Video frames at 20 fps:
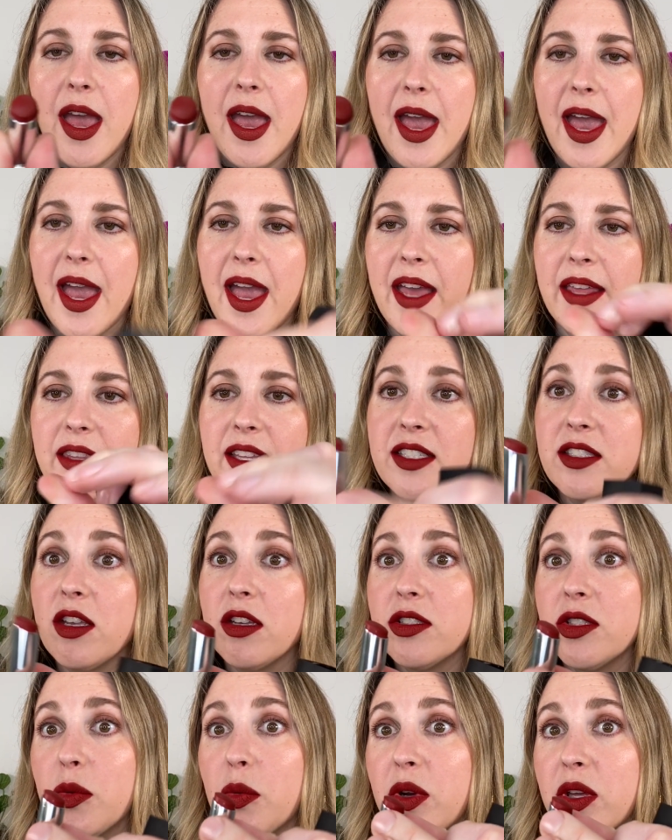And that's
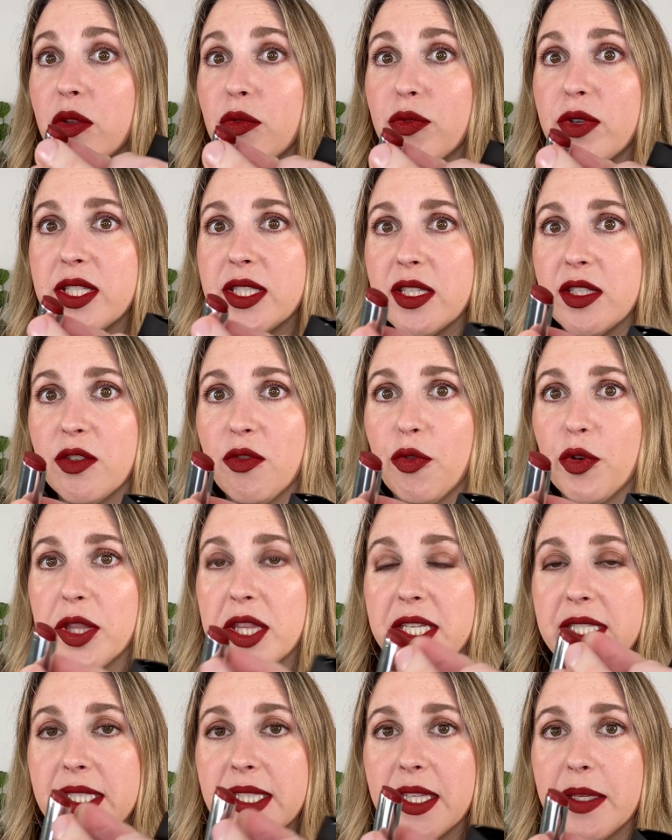also one of the reasons for
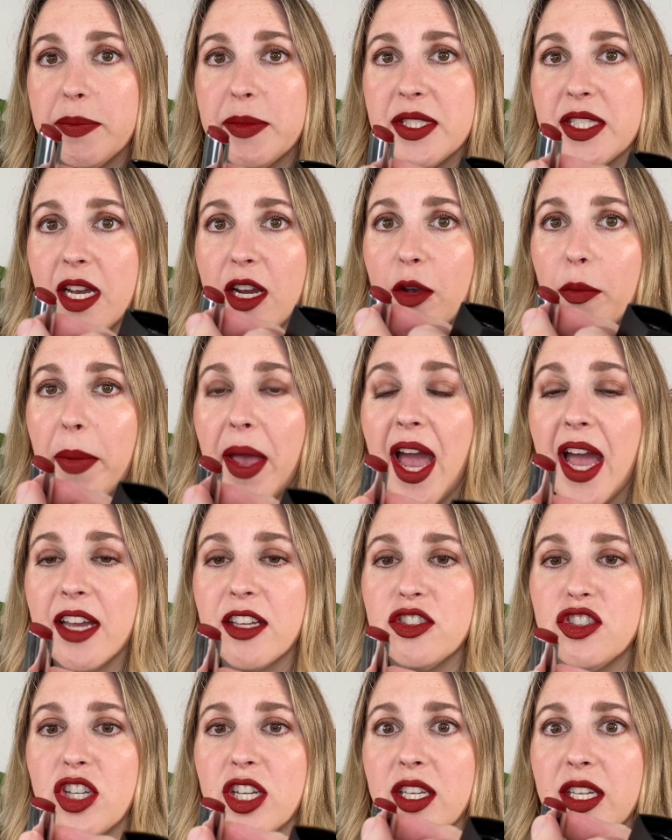this slim style
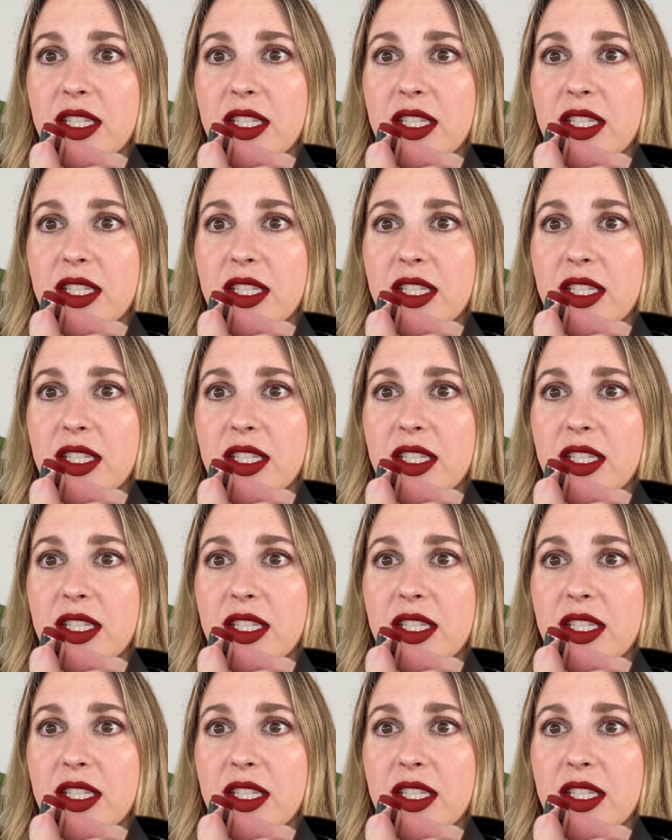packaging.